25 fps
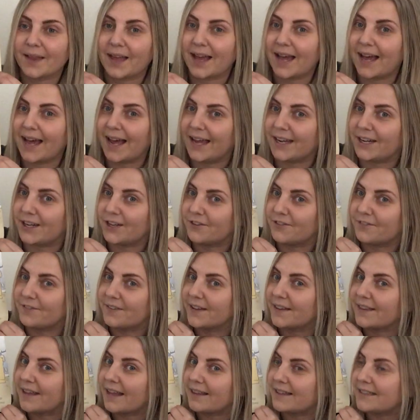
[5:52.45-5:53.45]
I don't
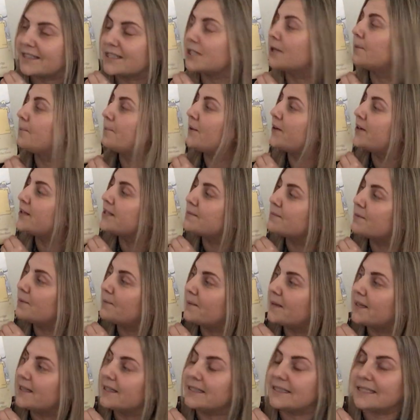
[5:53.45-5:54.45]
think that little boy's
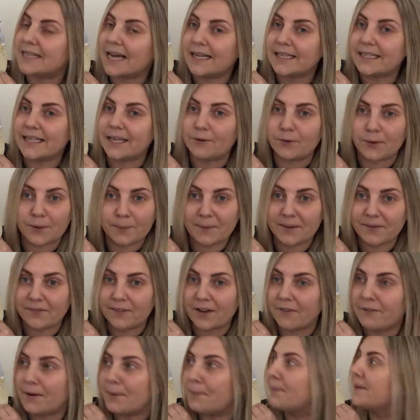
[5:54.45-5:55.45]
mummy and daddy will be
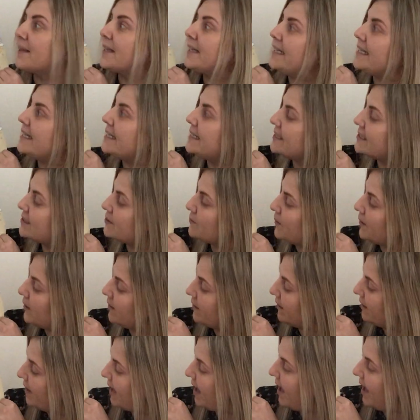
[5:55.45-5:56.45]
very pleased,
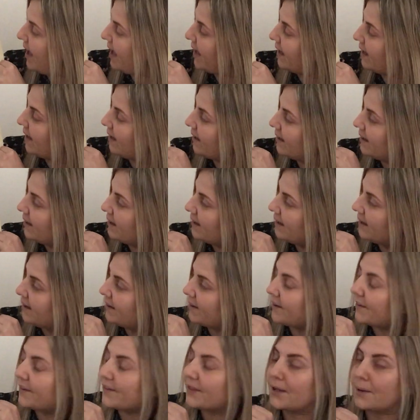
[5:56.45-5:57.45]
will
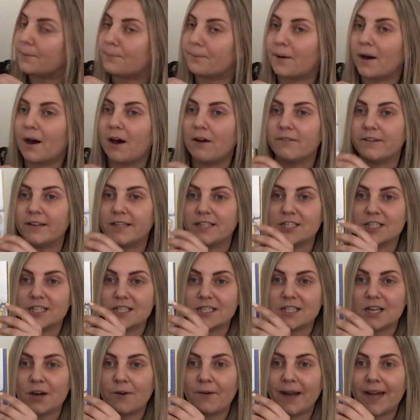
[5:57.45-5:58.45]
they? The porridge
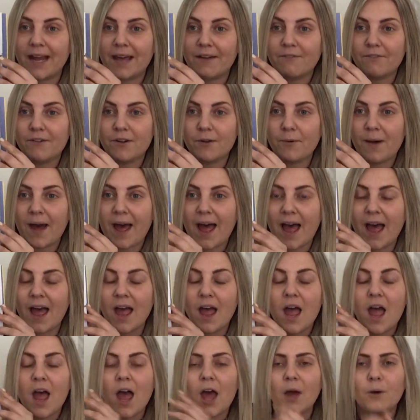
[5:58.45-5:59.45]
is going everywhere.
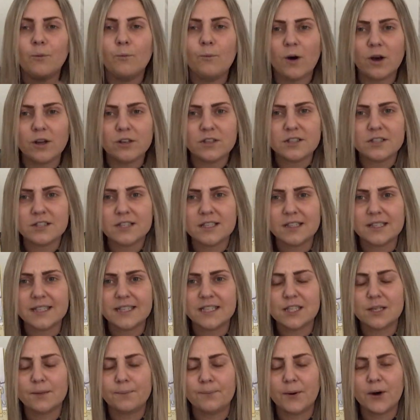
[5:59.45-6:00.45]
And what does the
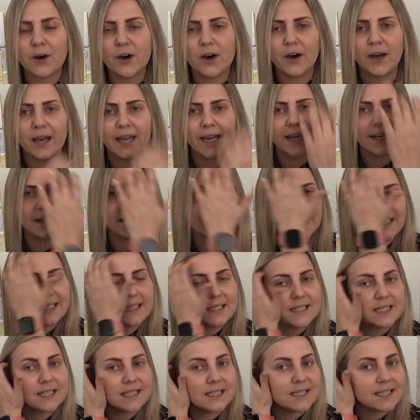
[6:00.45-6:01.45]
little boy
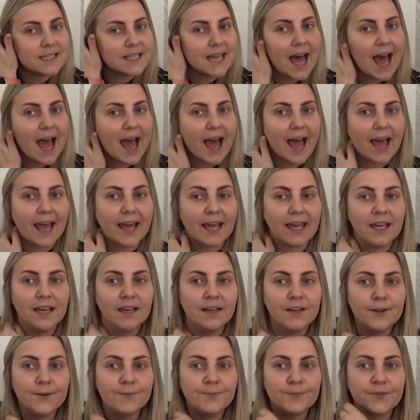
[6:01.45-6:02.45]
need to say
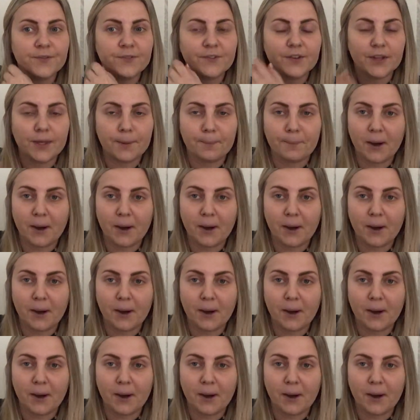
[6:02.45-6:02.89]
for the